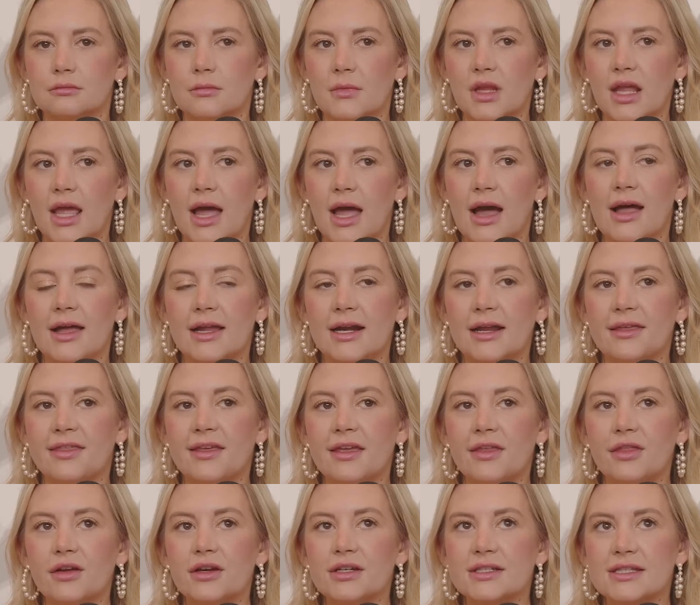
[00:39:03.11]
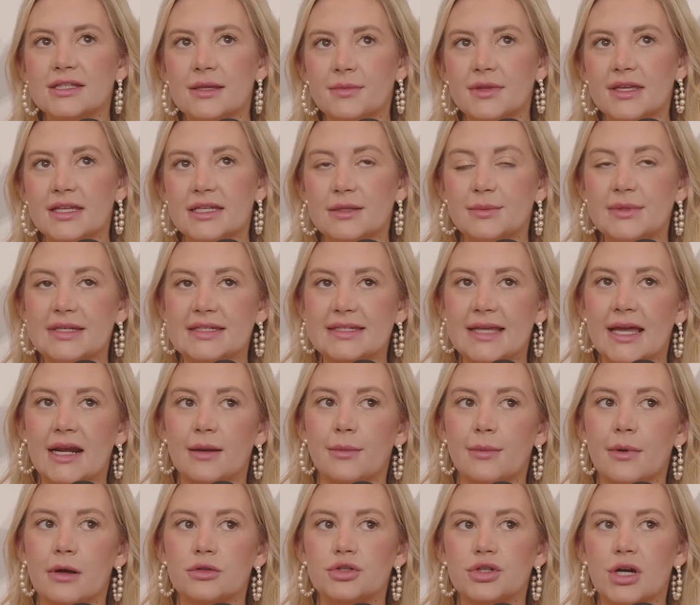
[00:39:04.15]
Yeah. And I think there's something to be said
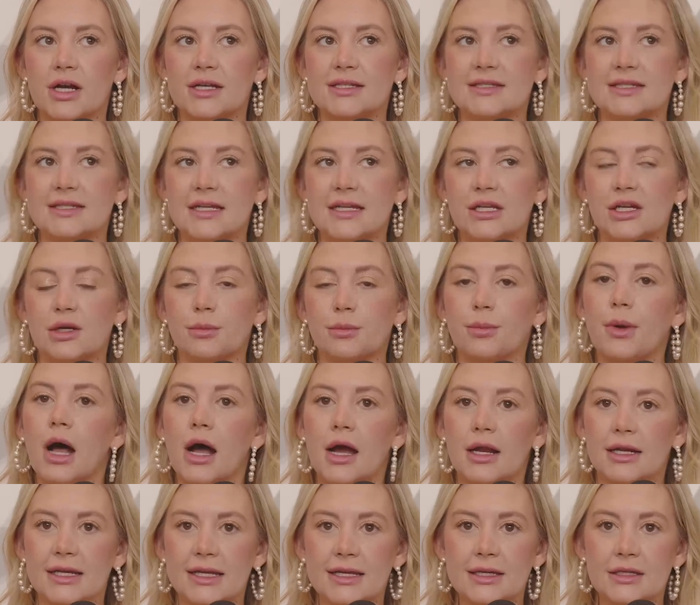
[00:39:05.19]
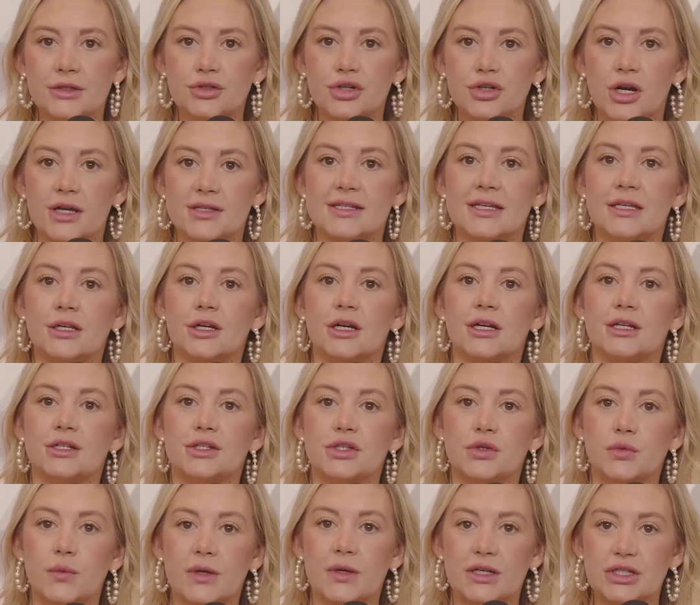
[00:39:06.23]
about trusting your body, trusting your
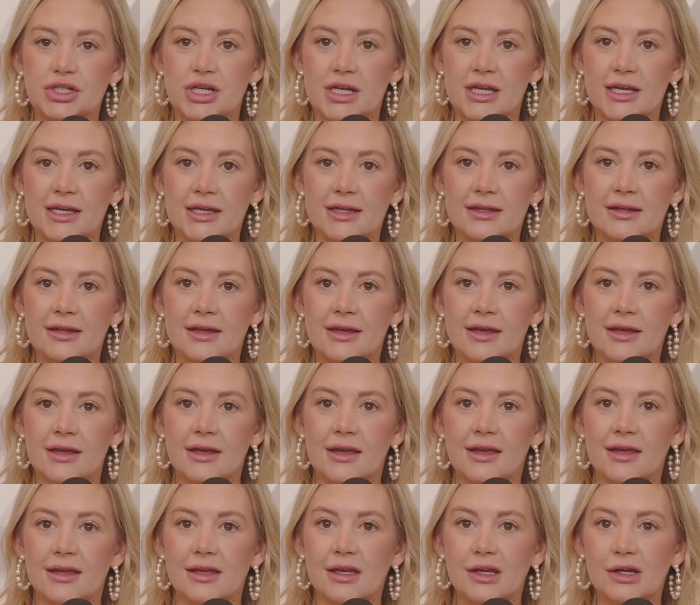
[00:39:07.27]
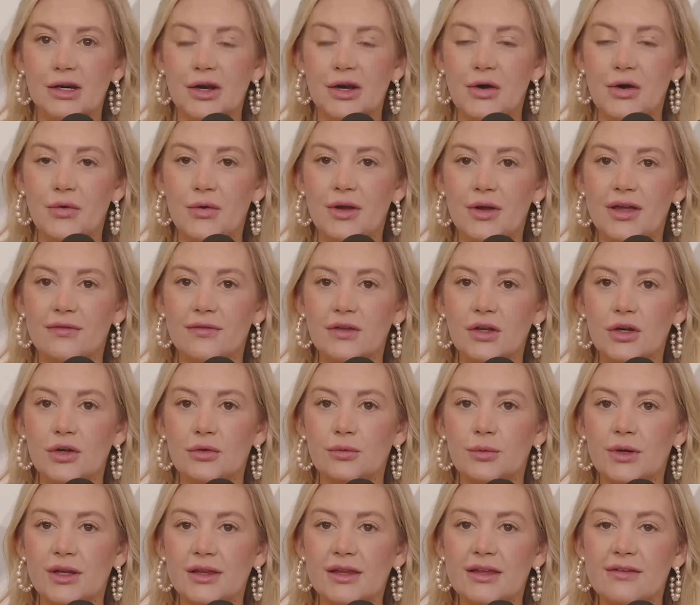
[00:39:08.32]
intuition. If you're
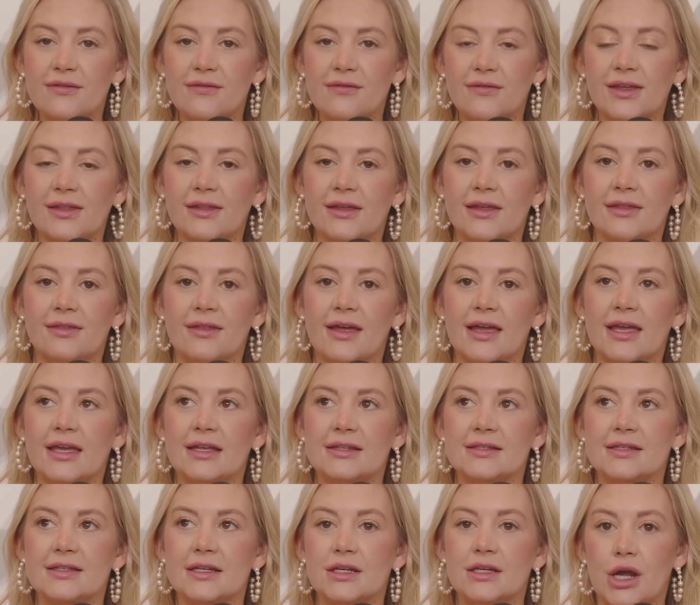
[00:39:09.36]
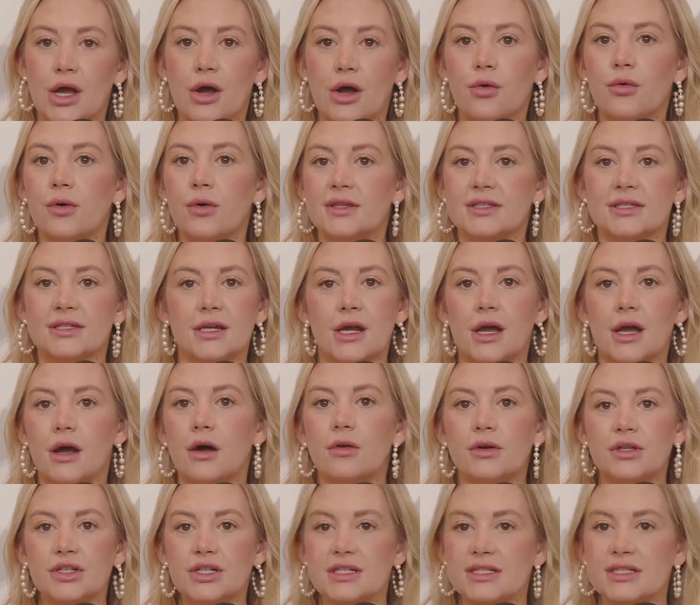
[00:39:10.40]
really feeling like it's a no,
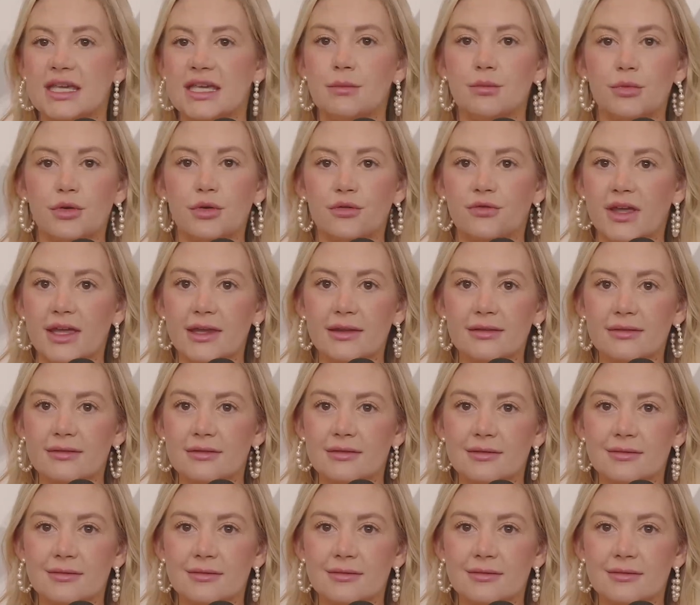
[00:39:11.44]
and just keep moving.